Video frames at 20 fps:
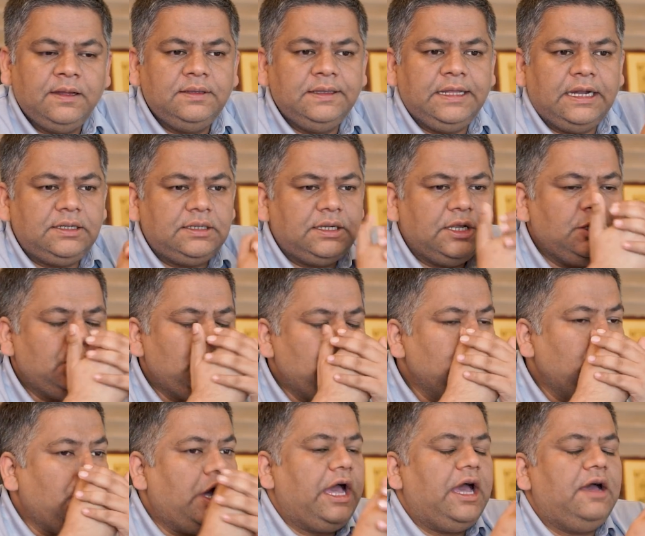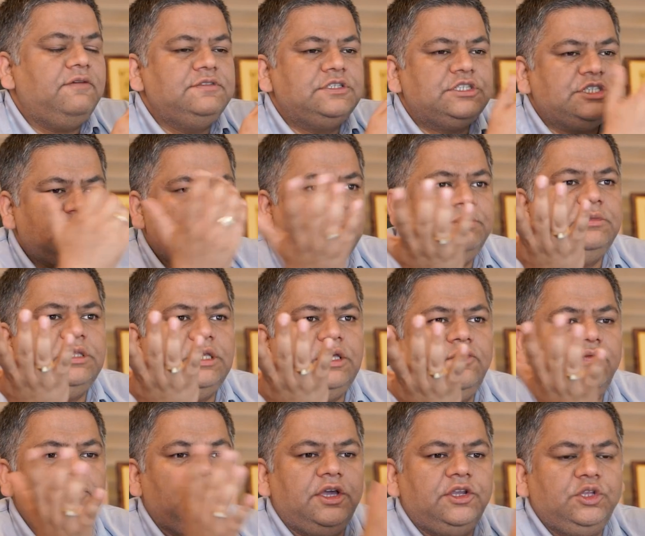that you have
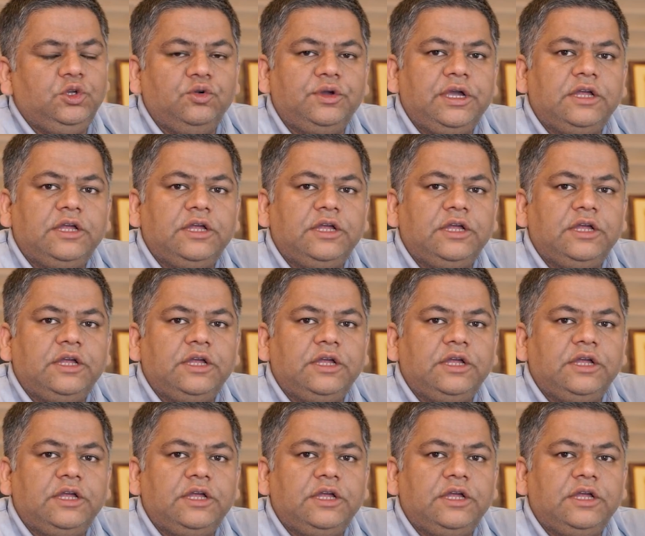something where you